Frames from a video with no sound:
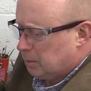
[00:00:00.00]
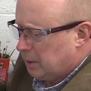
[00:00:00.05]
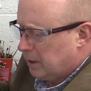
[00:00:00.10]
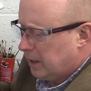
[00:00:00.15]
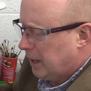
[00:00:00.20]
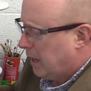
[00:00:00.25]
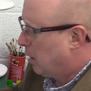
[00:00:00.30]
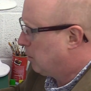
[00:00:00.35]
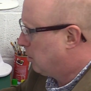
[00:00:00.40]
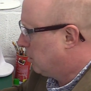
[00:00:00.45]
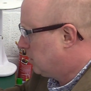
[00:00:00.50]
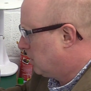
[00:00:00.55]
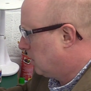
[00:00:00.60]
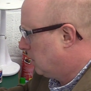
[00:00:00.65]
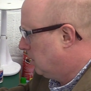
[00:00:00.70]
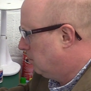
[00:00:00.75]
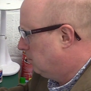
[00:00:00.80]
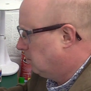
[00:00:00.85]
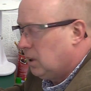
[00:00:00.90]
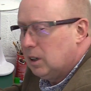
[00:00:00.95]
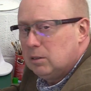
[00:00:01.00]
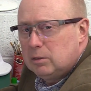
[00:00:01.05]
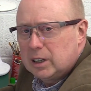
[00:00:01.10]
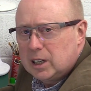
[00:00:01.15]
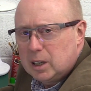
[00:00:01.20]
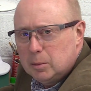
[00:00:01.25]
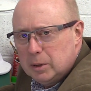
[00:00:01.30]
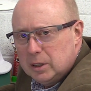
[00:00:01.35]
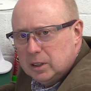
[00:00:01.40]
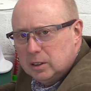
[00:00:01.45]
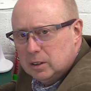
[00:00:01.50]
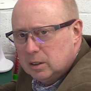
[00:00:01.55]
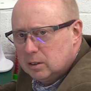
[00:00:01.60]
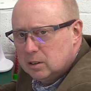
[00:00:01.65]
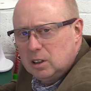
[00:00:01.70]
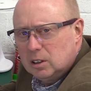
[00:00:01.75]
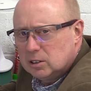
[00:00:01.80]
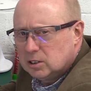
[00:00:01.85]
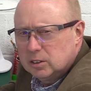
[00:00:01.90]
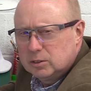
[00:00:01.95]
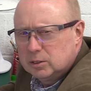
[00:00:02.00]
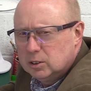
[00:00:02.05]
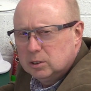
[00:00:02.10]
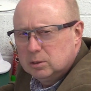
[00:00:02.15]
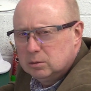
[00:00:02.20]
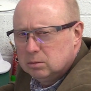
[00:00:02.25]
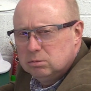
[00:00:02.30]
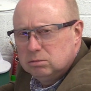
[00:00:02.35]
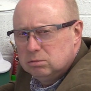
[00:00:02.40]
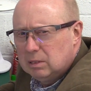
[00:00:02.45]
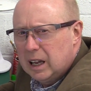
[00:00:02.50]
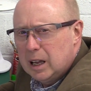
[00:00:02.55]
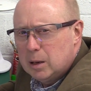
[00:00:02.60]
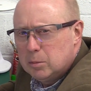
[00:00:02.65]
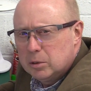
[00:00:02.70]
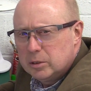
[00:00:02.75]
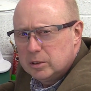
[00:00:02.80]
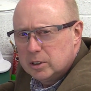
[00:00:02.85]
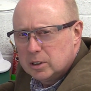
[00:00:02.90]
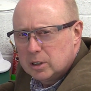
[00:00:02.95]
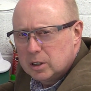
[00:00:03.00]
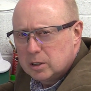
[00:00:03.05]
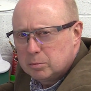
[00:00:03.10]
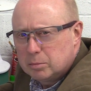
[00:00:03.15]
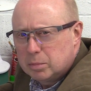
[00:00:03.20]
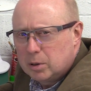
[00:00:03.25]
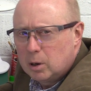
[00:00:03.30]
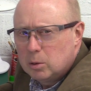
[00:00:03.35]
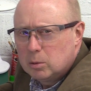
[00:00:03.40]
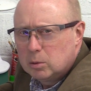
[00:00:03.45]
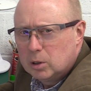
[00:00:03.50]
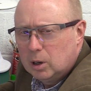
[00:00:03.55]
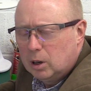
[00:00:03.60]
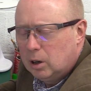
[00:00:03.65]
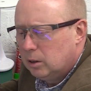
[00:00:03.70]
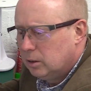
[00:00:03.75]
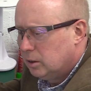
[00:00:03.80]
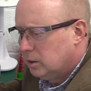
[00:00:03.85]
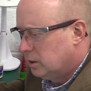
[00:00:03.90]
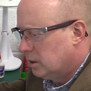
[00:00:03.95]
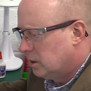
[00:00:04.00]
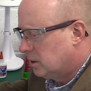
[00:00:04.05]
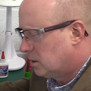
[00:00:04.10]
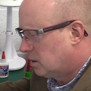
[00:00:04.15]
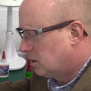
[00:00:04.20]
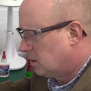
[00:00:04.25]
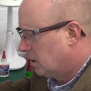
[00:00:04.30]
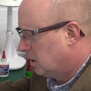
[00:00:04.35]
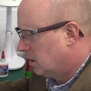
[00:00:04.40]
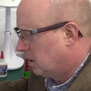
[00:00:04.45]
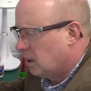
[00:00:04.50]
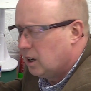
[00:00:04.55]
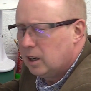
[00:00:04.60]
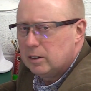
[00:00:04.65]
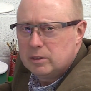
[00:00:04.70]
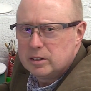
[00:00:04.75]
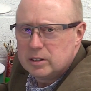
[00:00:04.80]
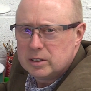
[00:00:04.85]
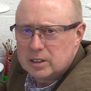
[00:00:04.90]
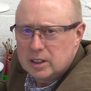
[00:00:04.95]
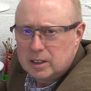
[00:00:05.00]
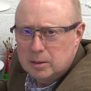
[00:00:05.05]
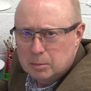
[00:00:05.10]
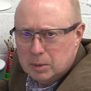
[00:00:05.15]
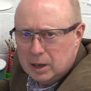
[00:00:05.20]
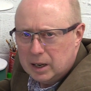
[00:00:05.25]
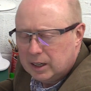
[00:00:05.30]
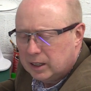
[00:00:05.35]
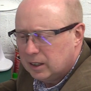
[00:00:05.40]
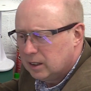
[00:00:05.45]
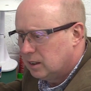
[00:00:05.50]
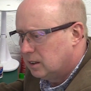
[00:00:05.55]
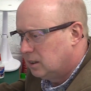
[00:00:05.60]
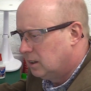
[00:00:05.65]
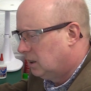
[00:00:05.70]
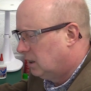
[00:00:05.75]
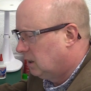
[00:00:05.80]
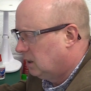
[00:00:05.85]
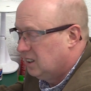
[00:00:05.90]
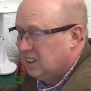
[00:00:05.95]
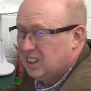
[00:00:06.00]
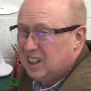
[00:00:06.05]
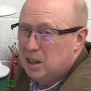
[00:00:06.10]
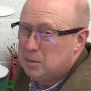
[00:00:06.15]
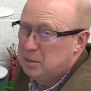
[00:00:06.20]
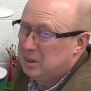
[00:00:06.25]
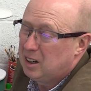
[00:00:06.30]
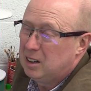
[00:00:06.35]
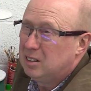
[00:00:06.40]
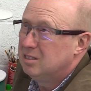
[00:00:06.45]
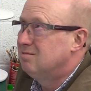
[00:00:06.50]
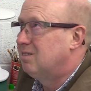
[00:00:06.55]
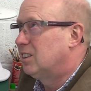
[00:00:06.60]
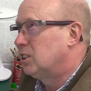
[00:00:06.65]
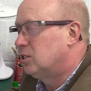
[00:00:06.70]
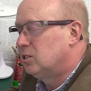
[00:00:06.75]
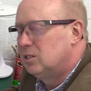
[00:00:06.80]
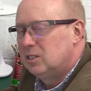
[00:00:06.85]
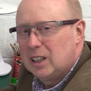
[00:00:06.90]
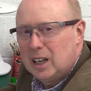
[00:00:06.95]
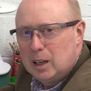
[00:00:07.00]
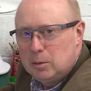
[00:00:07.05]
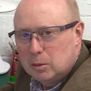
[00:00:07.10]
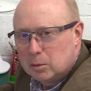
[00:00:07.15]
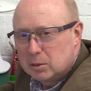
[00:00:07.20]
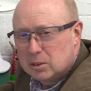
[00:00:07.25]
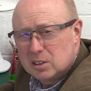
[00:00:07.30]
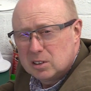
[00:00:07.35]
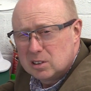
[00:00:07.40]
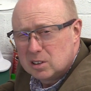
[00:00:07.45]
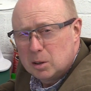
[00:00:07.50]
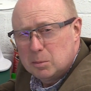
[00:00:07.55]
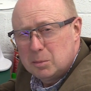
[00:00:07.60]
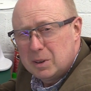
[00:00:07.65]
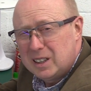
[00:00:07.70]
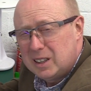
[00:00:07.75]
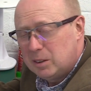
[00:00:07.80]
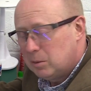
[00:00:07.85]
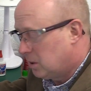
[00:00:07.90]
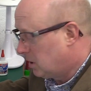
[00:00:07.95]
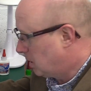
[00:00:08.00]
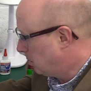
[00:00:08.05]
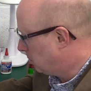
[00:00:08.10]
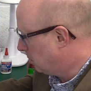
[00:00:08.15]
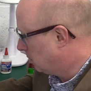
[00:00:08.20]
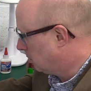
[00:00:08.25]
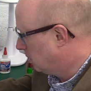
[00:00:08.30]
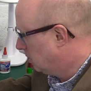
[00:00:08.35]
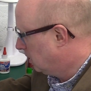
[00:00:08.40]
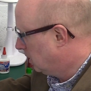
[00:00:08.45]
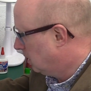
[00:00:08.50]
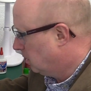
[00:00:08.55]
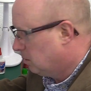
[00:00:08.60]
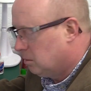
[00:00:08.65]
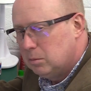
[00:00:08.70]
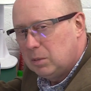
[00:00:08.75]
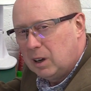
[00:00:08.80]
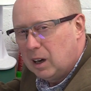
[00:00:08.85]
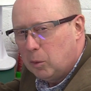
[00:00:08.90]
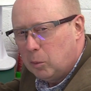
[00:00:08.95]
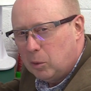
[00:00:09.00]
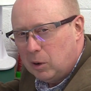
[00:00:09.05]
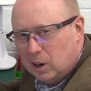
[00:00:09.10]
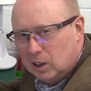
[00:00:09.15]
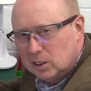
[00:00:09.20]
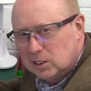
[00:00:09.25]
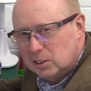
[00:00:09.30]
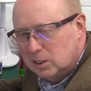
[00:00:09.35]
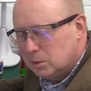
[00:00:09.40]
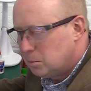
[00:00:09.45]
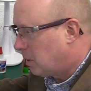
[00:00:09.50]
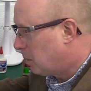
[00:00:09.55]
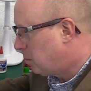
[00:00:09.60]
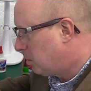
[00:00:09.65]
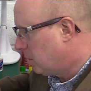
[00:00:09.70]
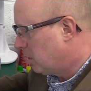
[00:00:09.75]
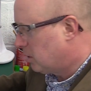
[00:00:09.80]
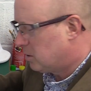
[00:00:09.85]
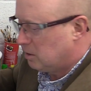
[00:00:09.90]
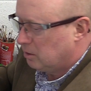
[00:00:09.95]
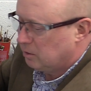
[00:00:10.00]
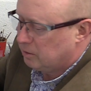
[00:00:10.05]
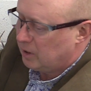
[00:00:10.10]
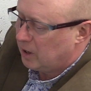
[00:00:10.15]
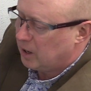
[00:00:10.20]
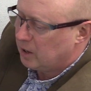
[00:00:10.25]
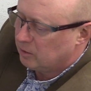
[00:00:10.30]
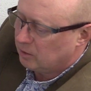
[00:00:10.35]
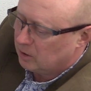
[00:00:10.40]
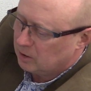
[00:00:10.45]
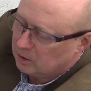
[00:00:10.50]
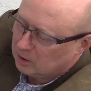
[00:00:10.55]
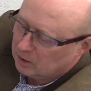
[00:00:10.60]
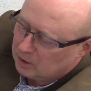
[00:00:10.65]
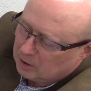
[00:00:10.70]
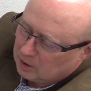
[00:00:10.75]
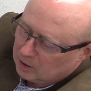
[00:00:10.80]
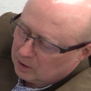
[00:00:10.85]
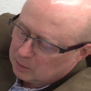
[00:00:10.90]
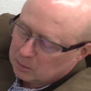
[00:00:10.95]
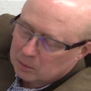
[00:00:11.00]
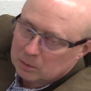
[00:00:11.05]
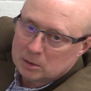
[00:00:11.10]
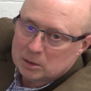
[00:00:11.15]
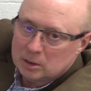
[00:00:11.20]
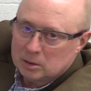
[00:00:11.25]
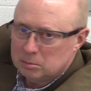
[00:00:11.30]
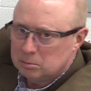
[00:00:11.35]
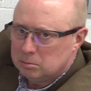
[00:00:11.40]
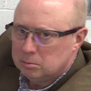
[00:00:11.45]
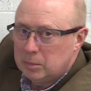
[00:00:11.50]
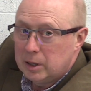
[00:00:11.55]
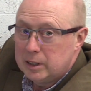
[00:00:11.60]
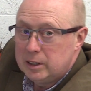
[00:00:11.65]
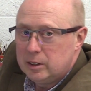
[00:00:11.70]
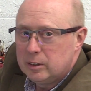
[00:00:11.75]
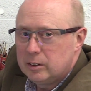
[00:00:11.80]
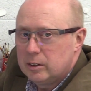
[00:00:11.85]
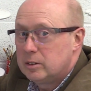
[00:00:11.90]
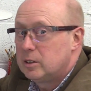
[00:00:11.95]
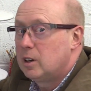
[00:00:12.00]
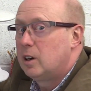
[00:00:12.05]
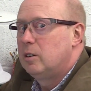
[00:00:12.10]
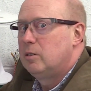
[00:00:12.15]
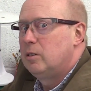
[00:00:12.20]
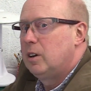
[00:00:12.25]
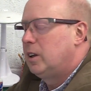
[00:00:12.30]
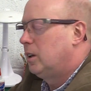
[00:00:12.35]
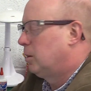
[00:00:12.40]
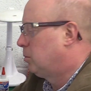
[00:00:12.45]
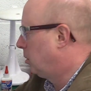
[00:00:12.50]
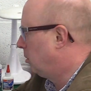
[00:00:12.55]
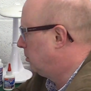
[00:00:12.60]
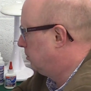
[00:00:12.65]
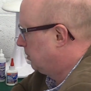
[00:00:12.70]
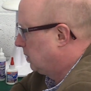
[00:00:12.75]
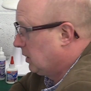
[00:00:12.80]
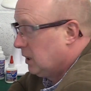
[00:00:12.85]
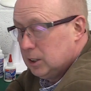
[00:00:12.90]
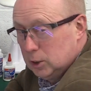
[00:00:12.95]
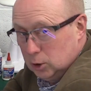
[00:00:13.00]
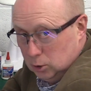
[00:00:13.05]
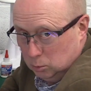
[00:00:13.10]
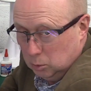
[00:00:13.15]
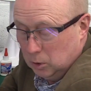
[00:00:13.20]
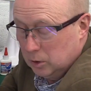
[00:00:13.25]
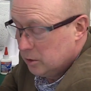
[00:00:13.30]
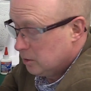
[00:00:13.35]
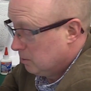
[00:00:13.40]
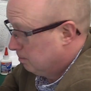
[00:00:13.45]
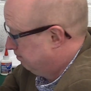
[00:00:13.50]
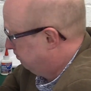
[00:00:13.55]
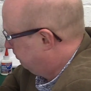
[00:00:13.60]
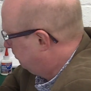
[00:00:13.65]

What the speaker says: about the airbrush. I recommend, there's lots of good airbrushes. There's Procon and there's Harder and Steenbeck, and I mean I shouldn't name them because there's so many really, but Awata is my personal favourite. But many others are available, and good ones.